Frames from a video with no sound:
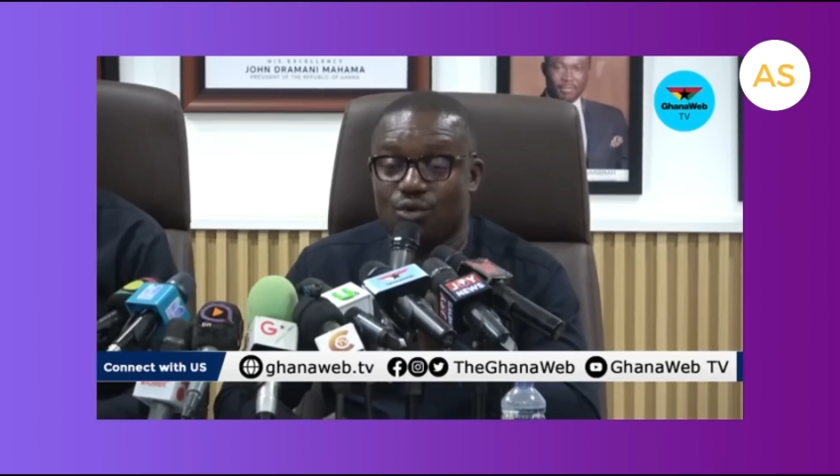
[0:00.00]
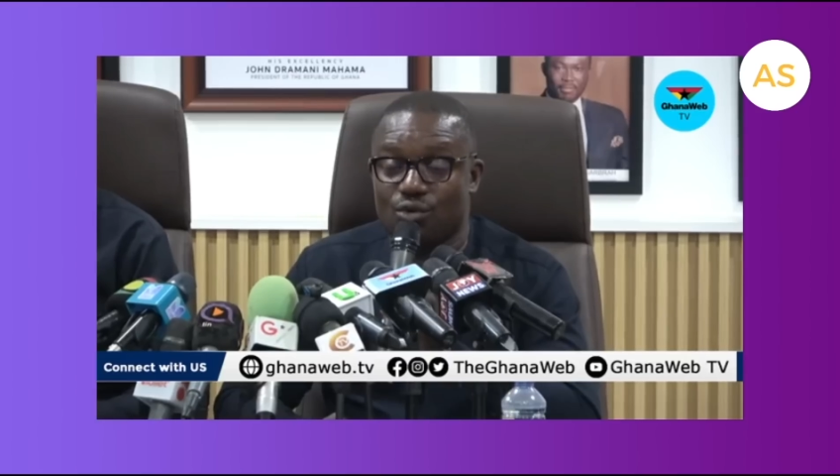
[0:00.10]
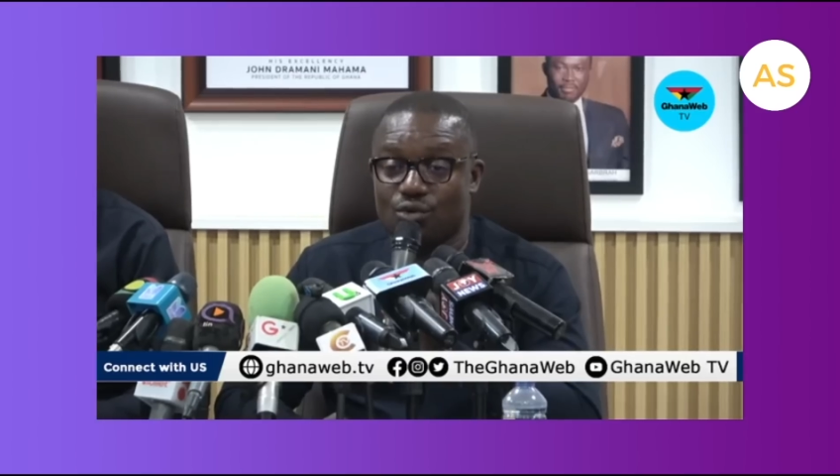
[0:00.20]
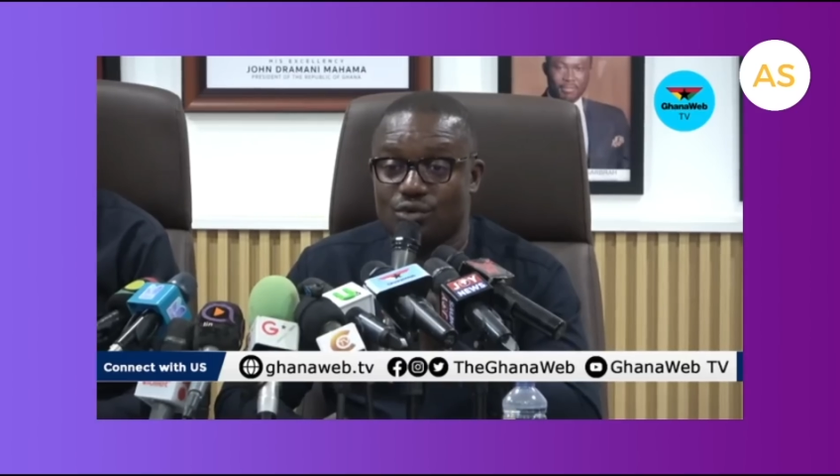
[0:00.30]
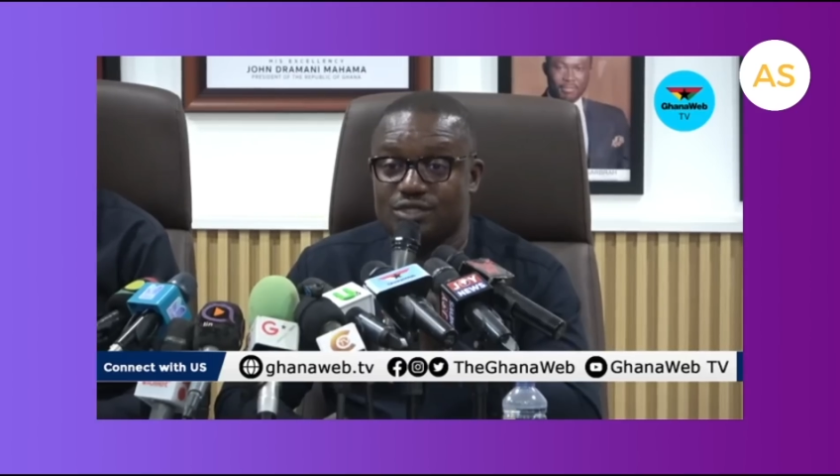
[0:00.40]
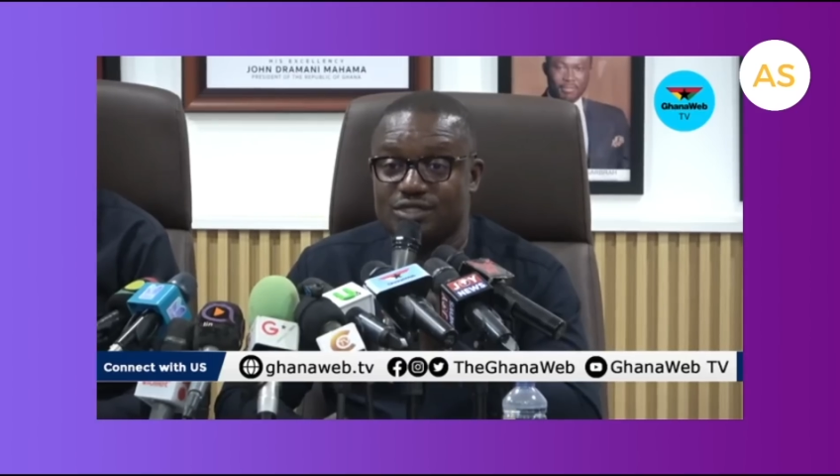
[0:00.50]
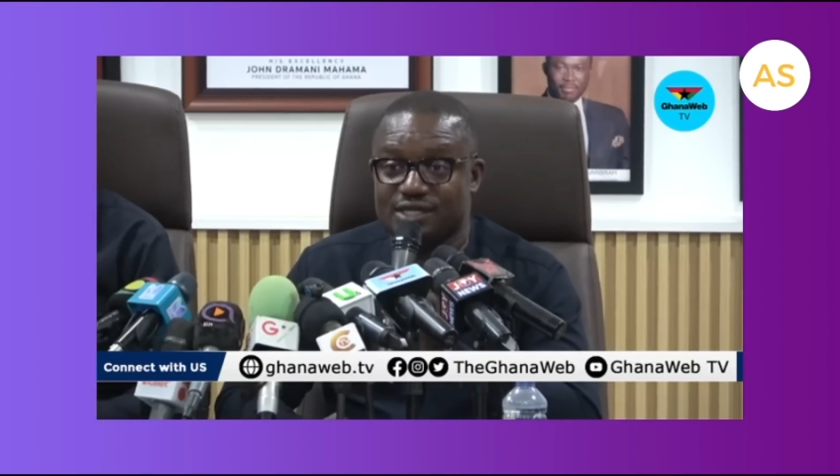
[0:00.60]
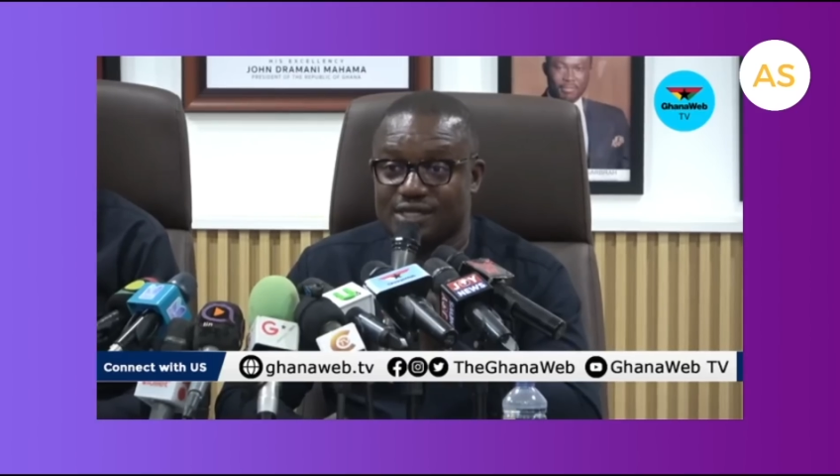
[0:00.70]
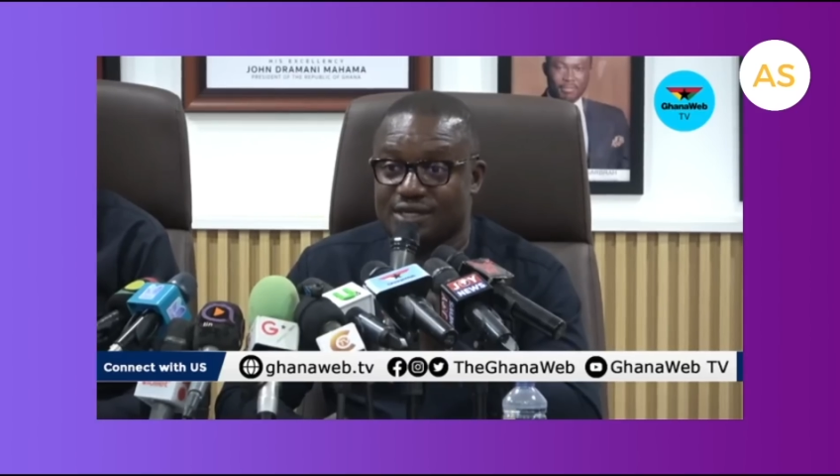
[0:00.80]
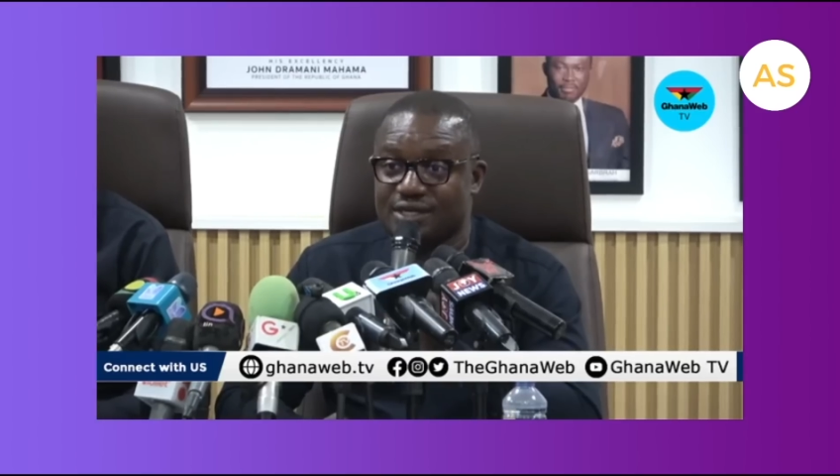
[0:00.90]
own
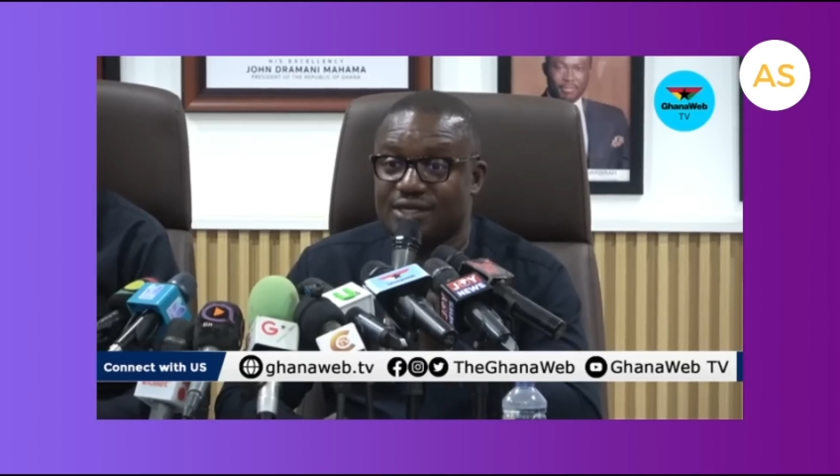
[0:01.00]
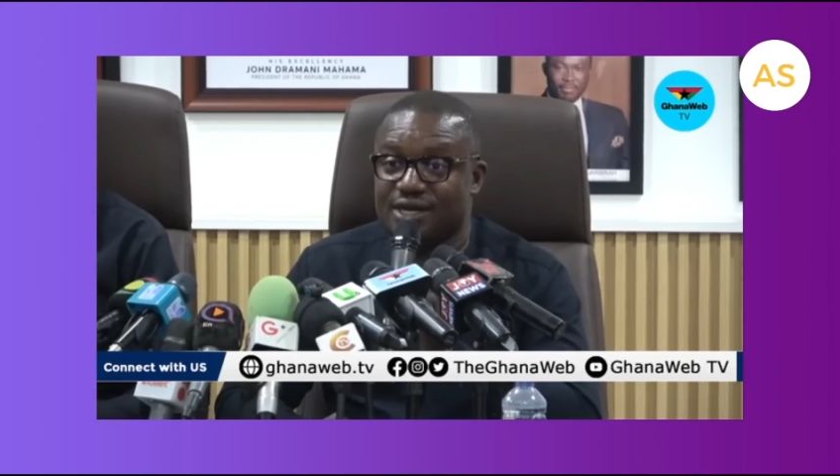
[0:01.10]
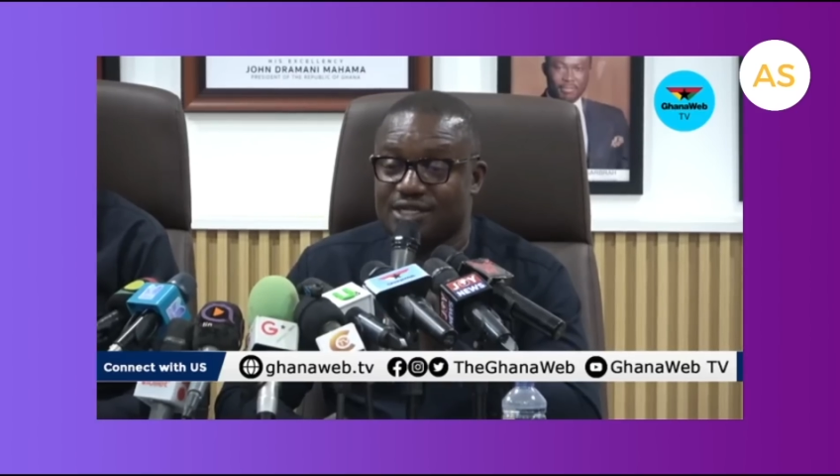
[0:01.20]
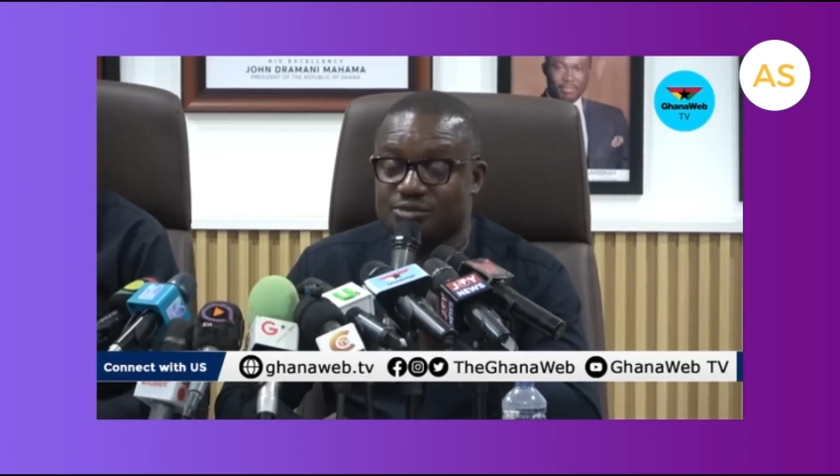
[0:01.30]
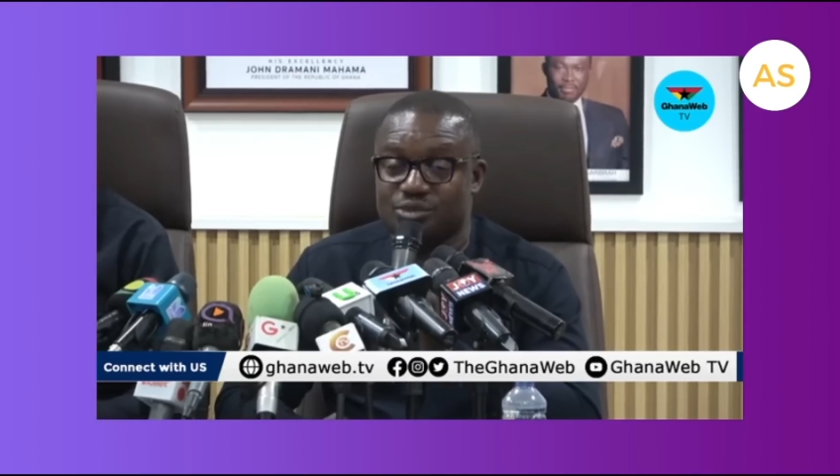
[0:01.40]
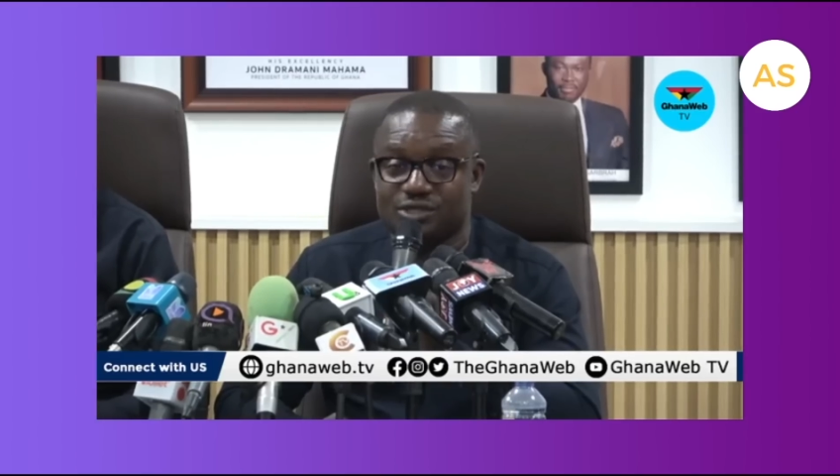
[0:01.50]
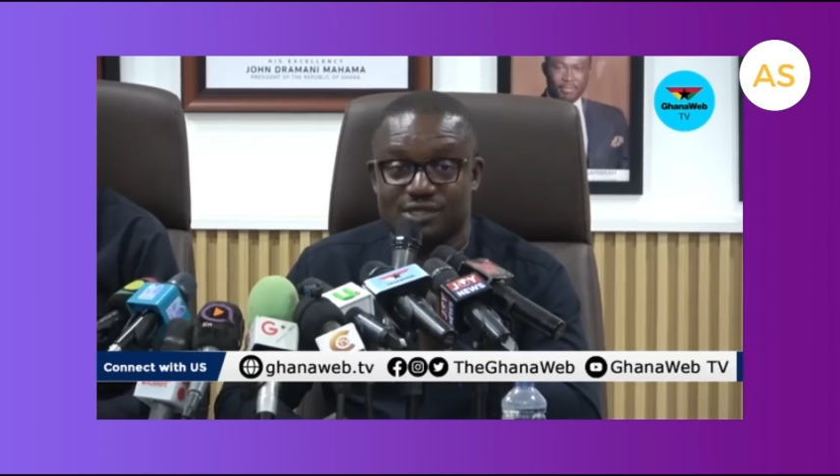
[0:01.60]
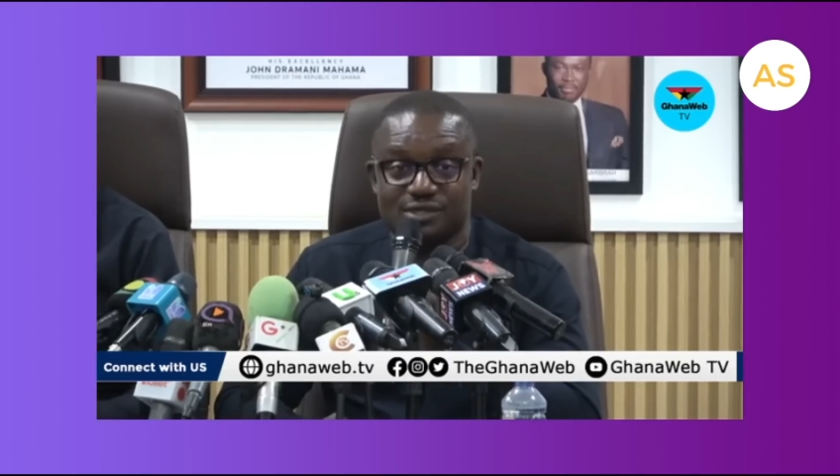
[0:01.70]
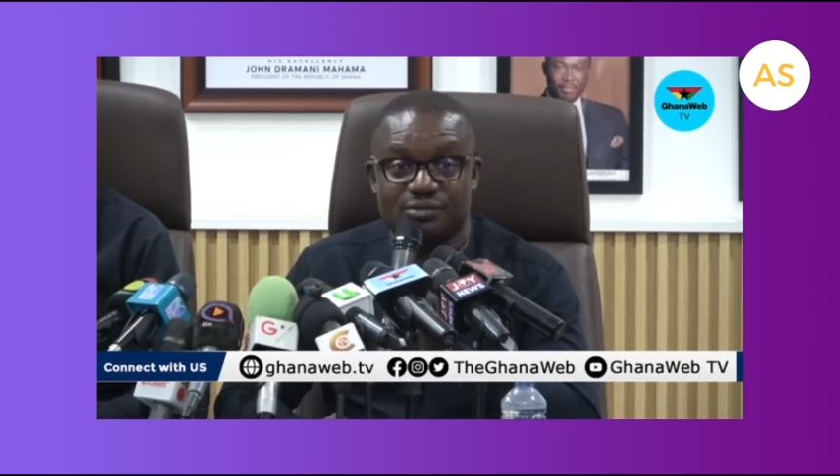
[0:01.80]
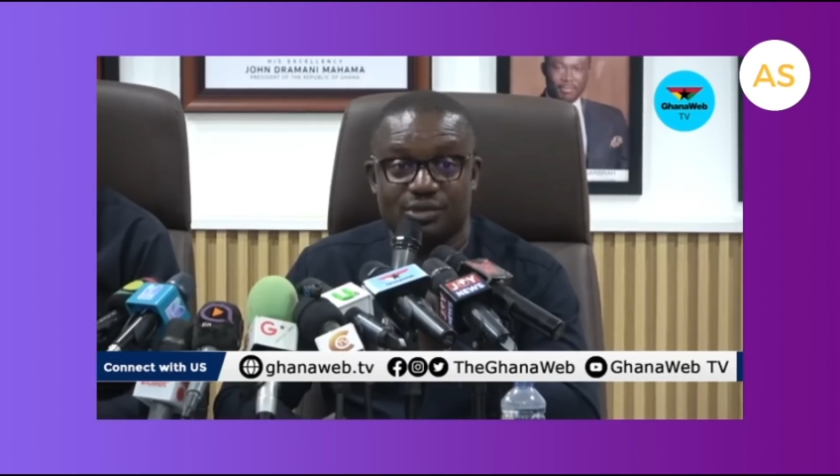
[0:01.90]
second gas
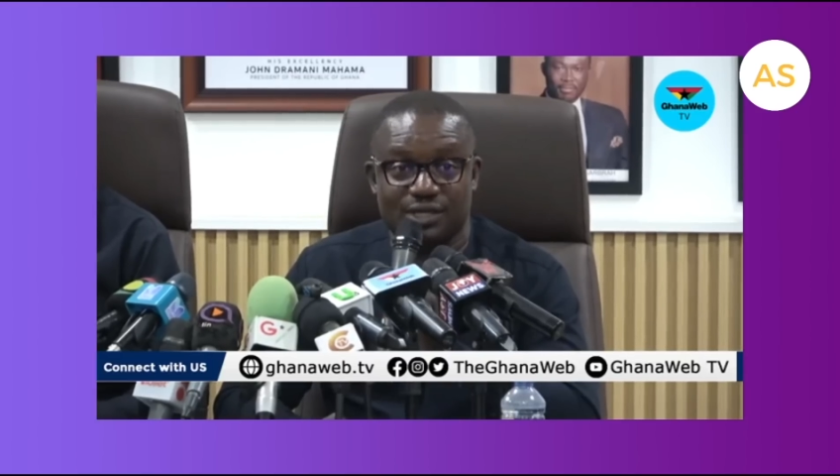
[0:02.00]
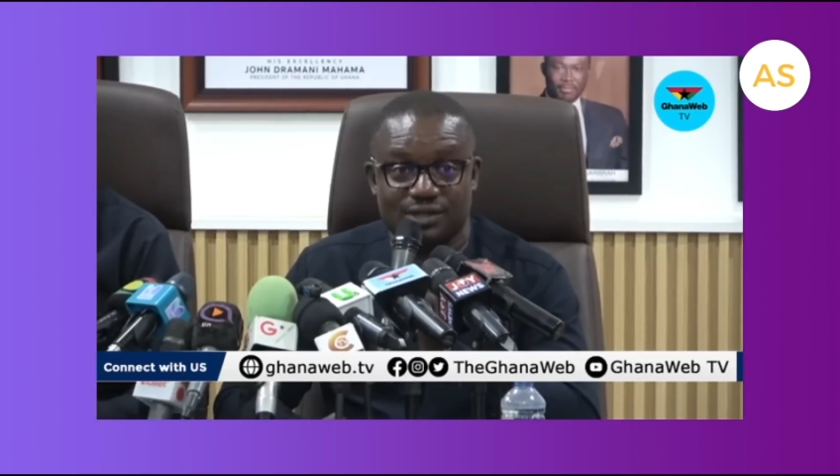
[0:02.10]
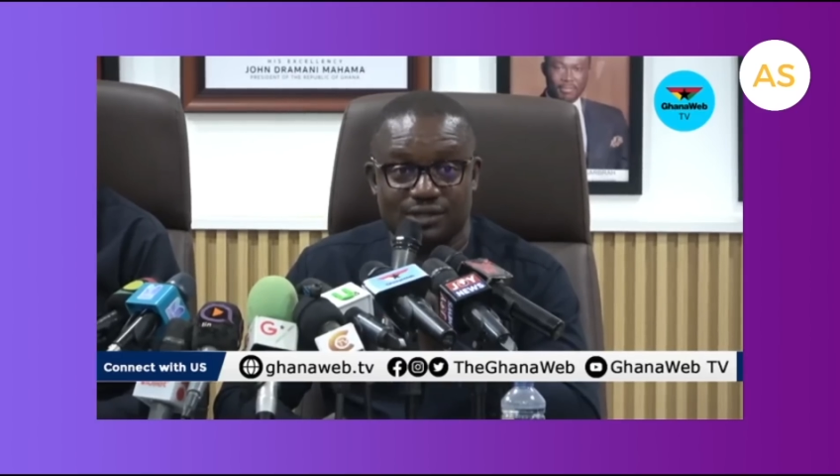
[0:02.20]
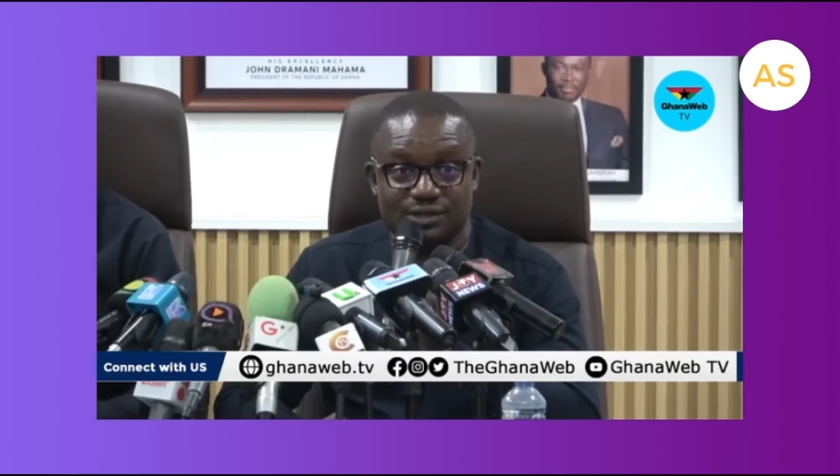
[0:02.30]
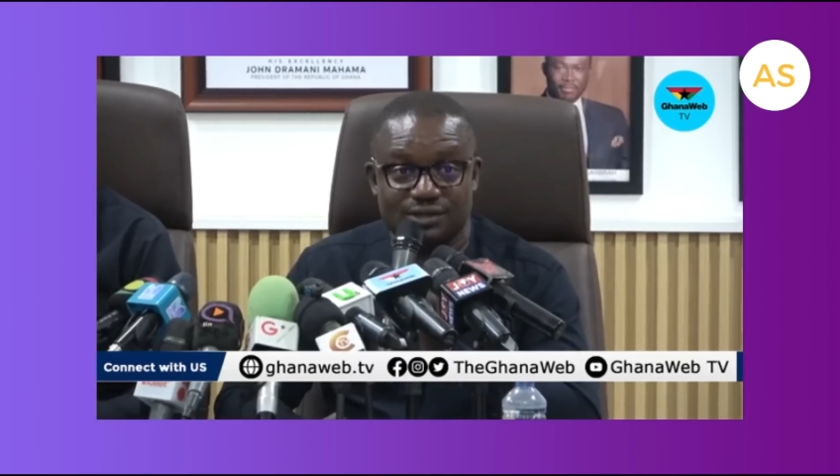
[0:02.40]
processing plant.